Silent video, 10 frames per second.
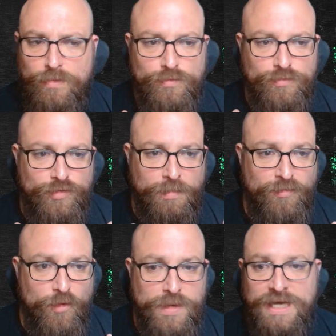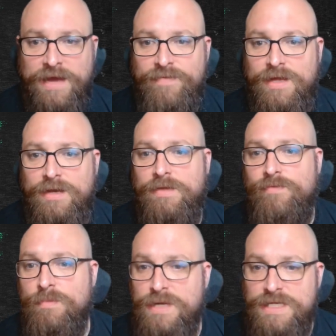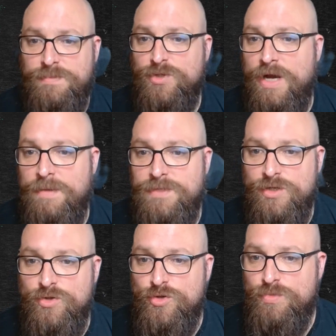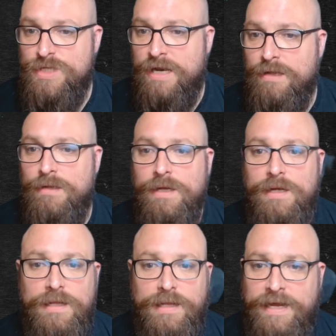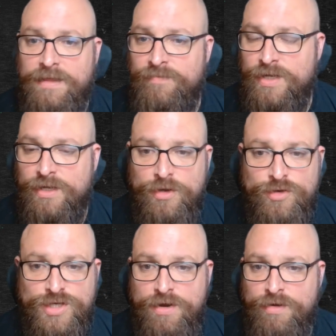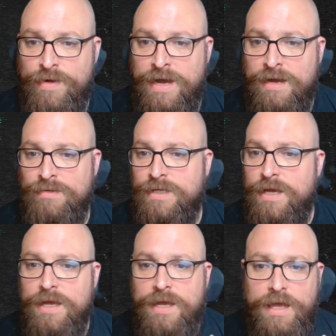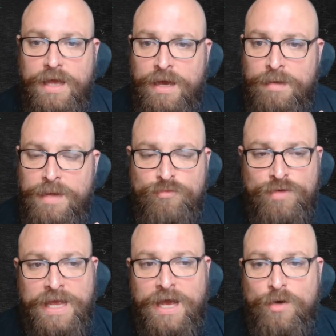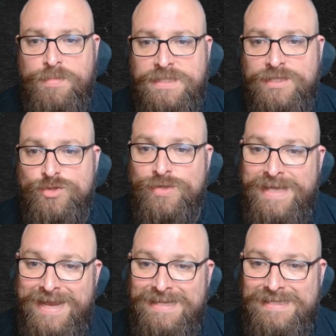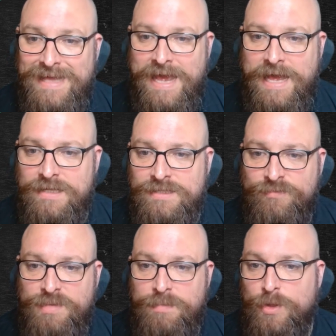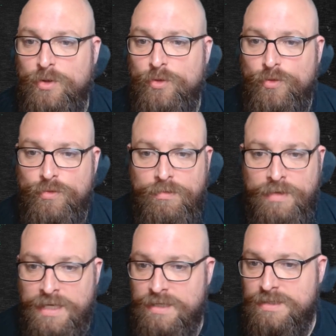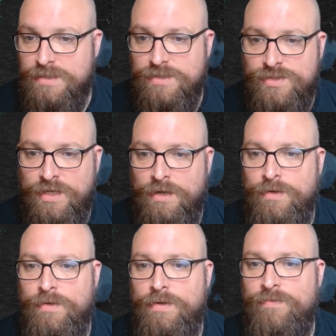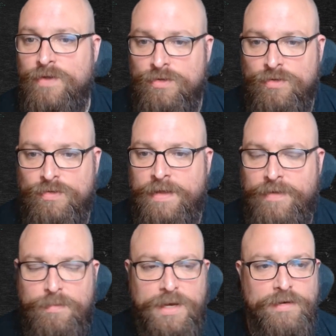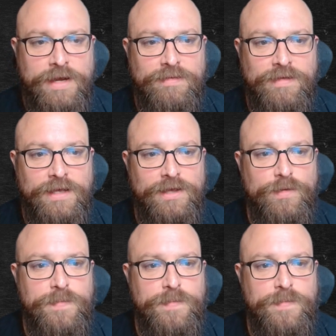So before we dive in, if you can please subscribe to the YouTube channel, like the video, share it around. It really helps it to get into the hands of people who need it. So if you can do that, that would be great. Thank you.